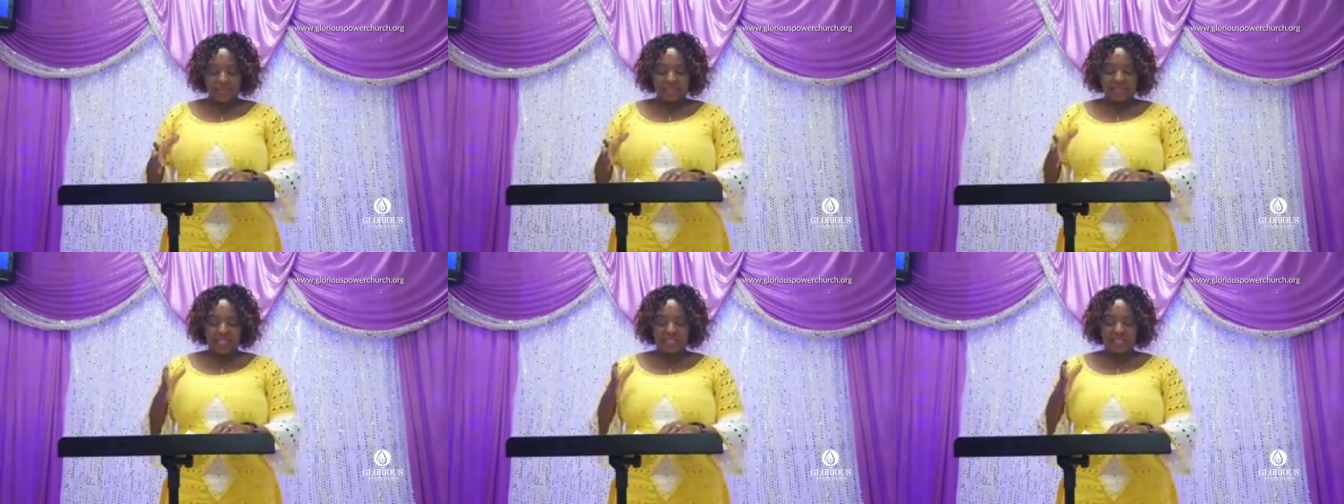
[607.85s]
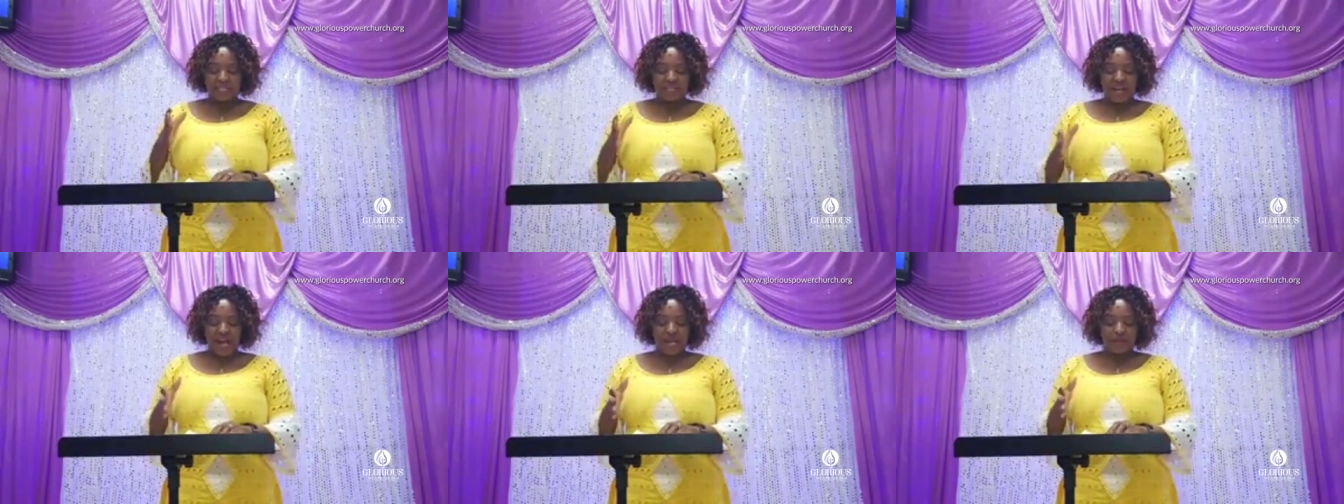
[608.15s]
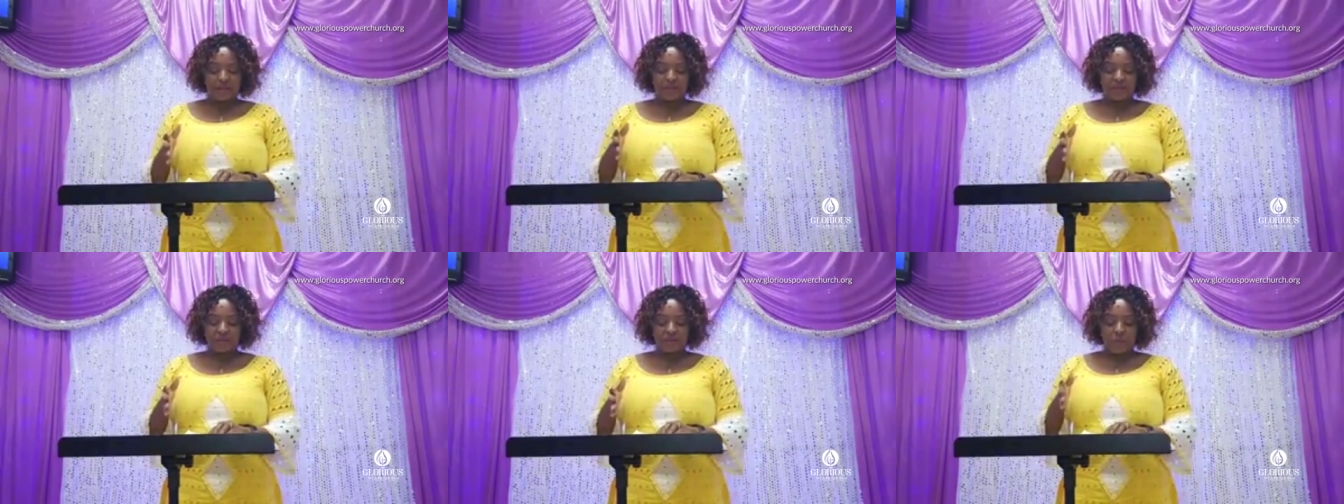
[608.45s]

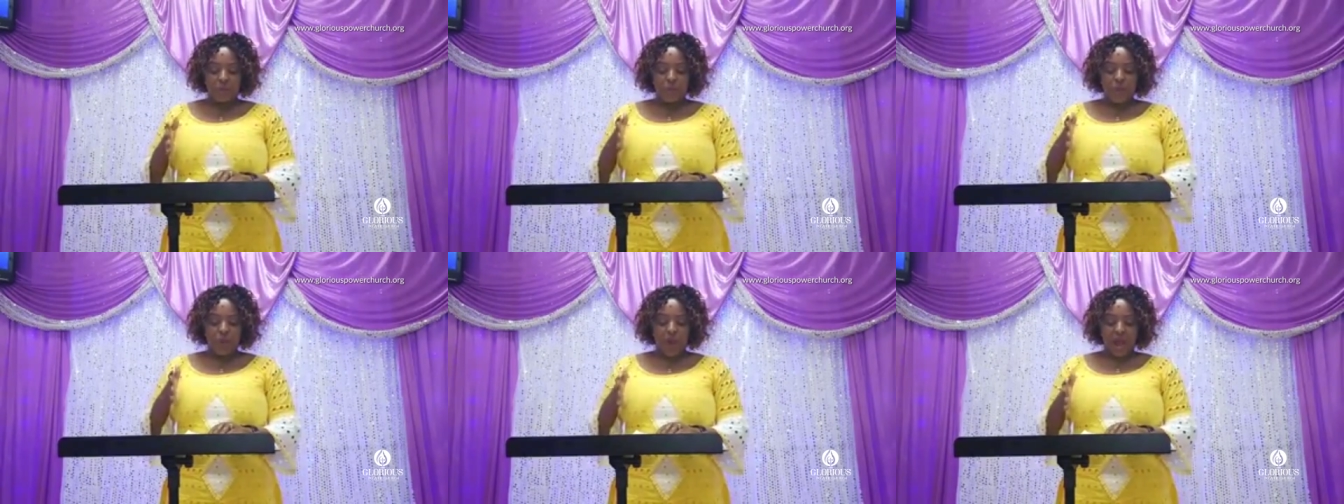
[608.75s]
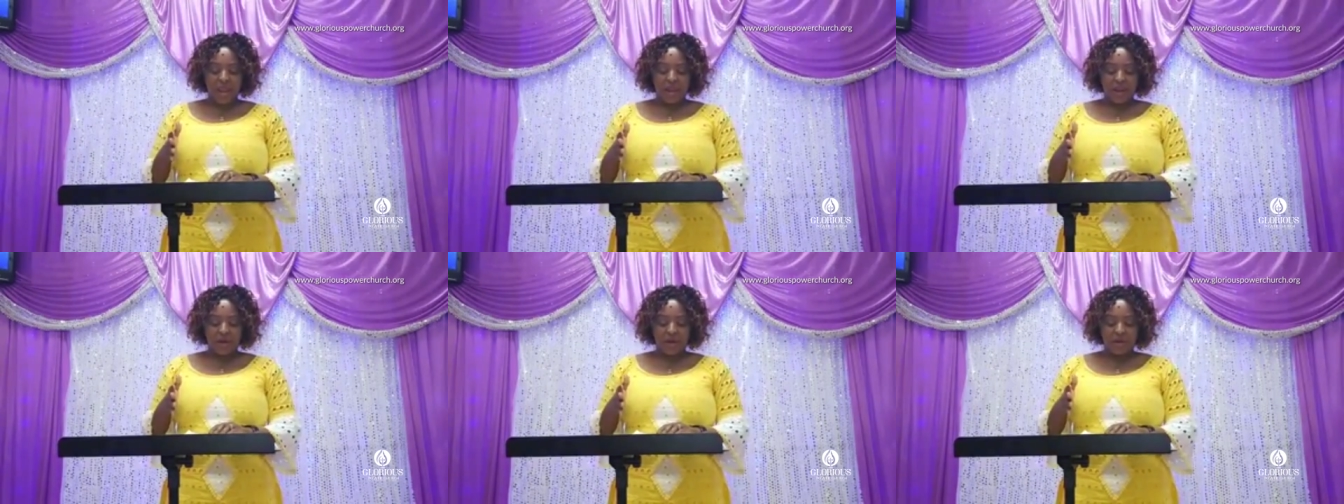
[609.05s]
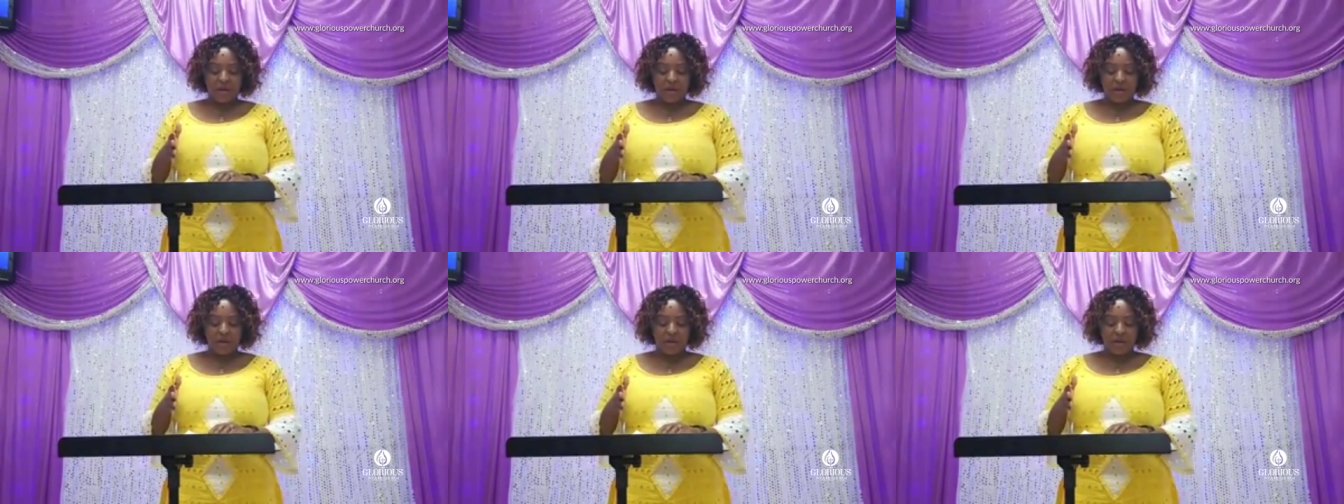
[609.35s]
describes one
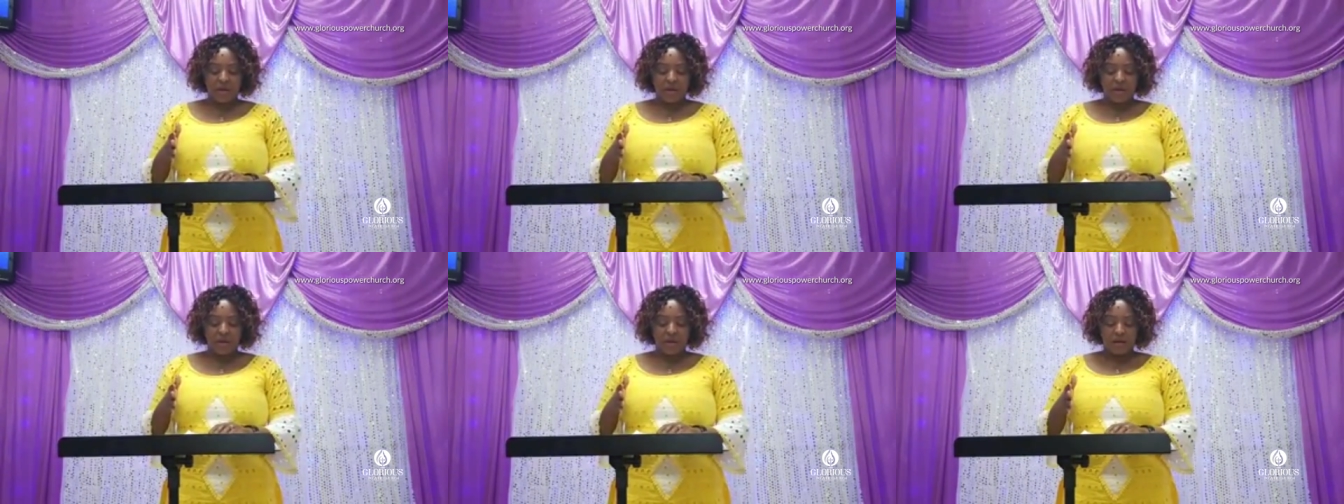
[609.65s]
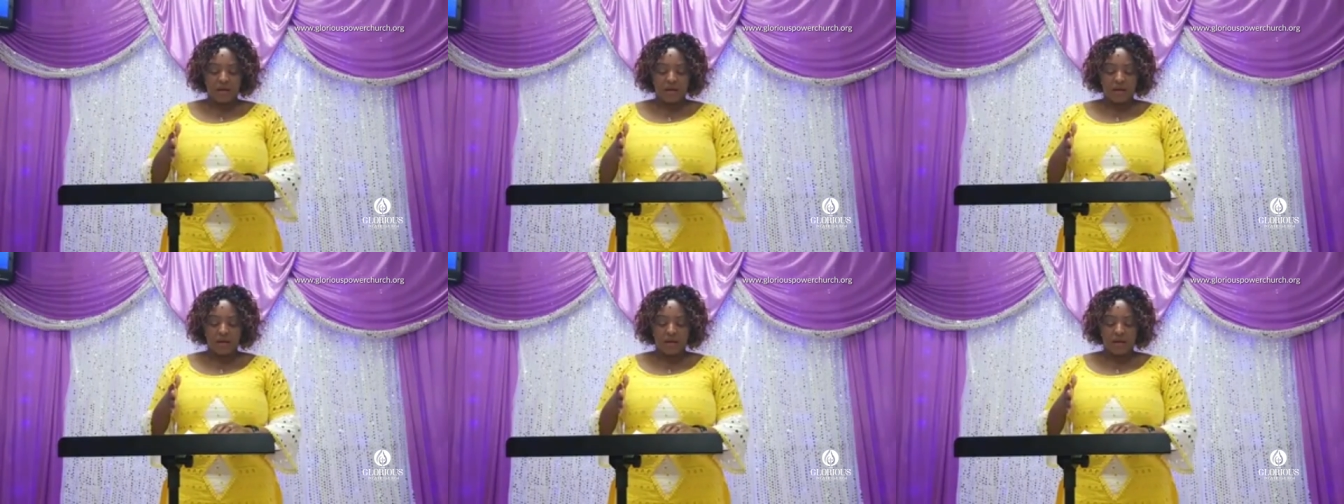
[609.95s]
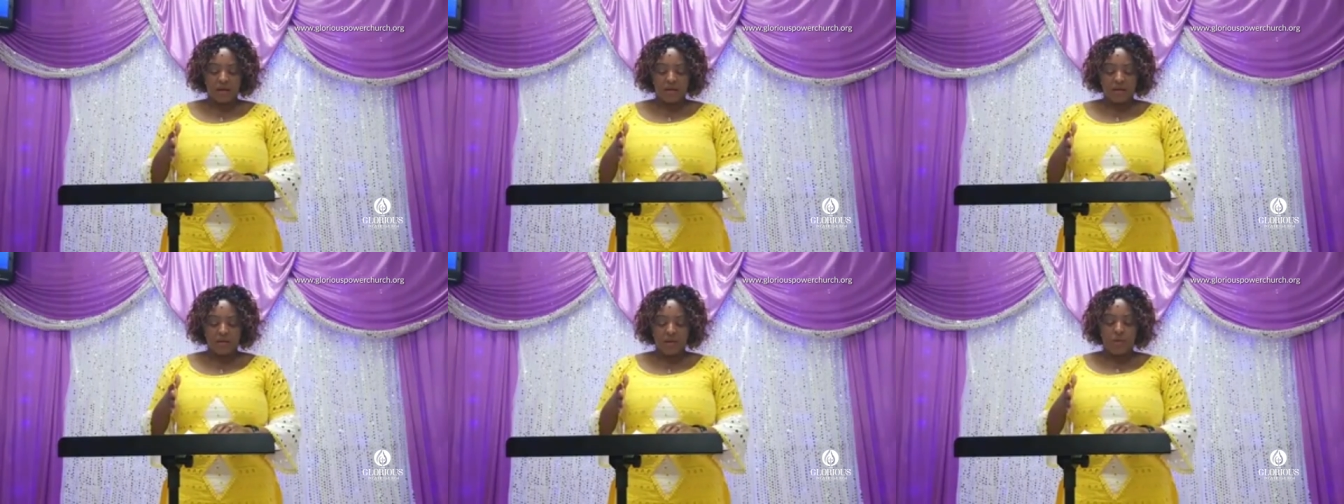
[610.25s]

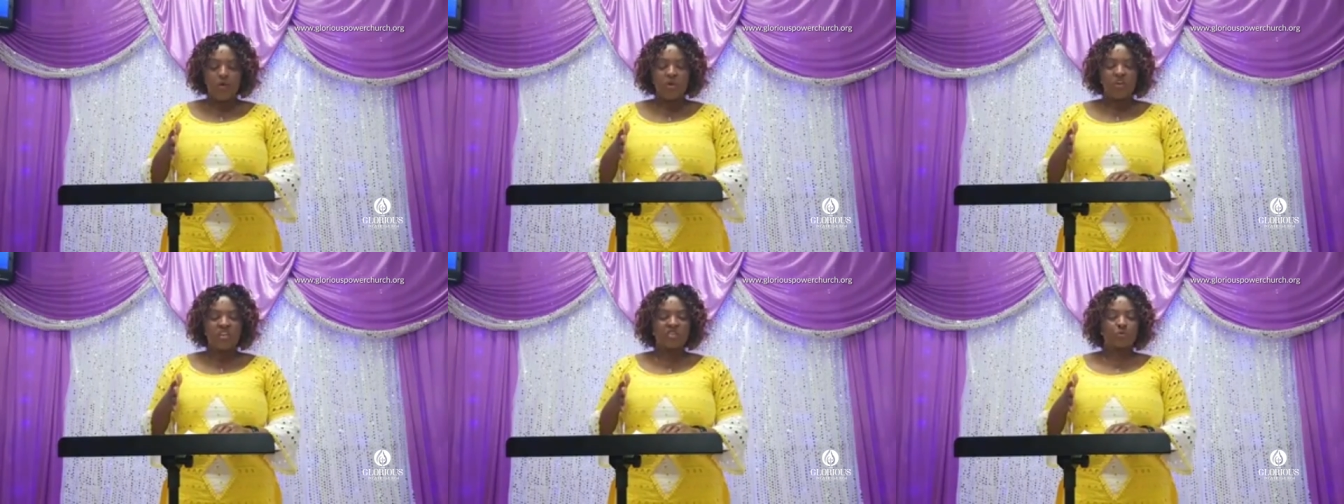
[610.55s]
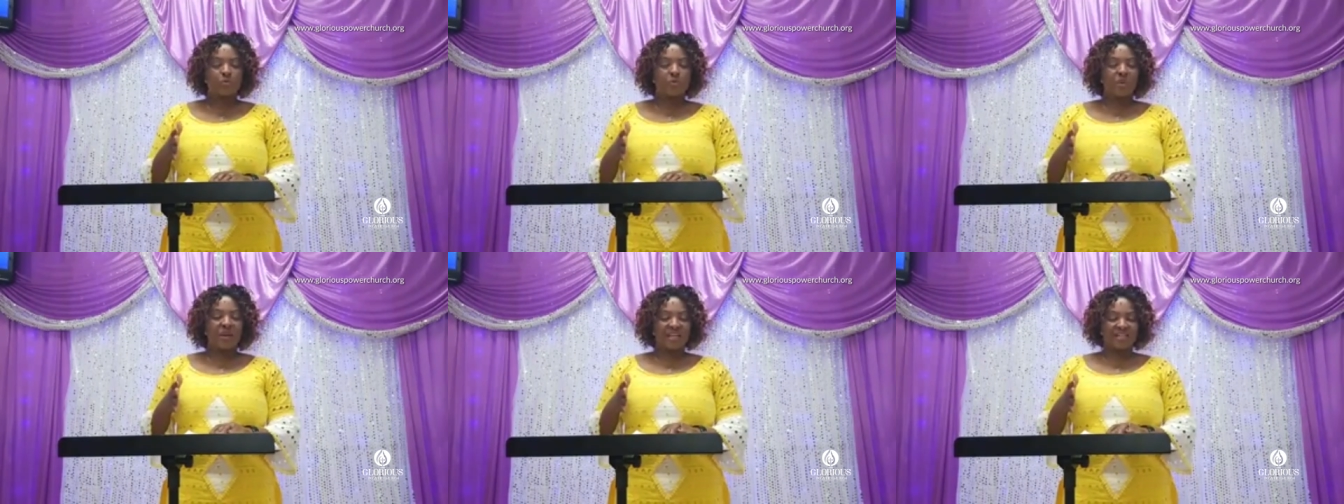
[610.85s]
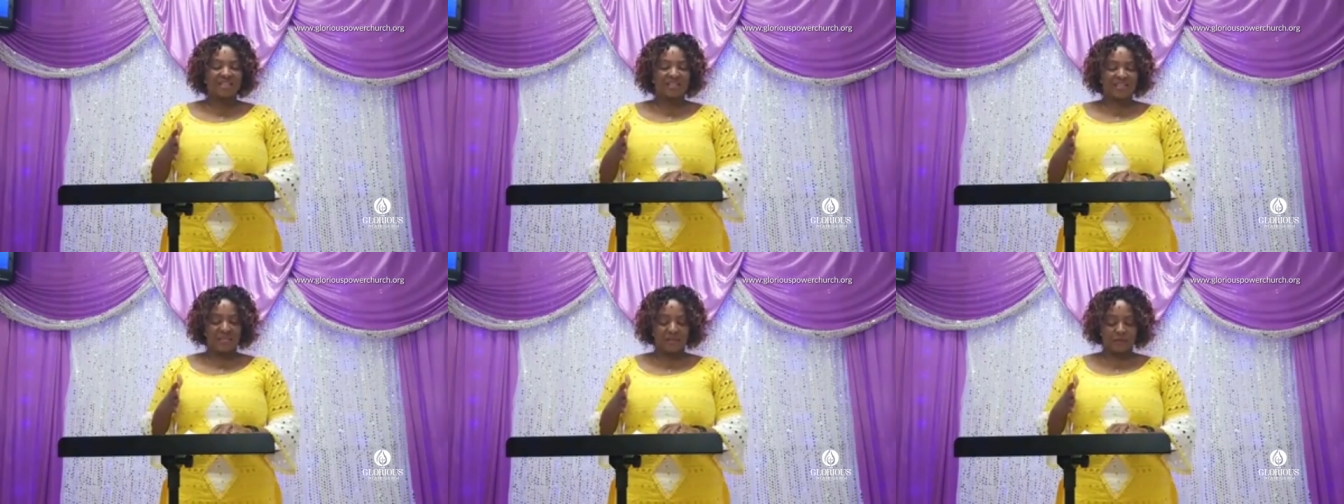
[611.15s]
who is
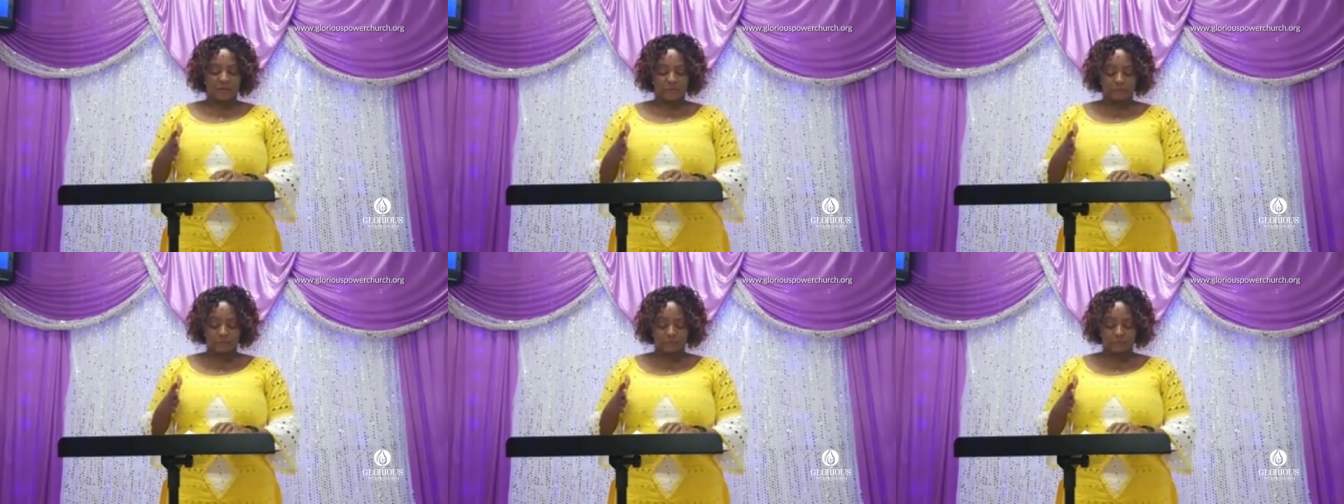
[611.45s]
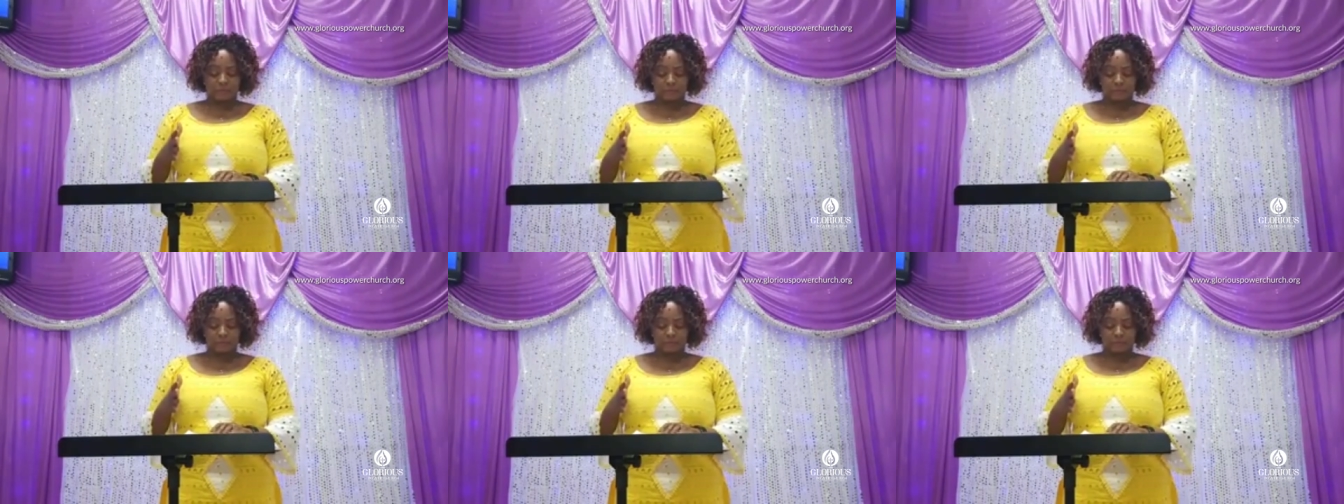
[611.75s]
blessed.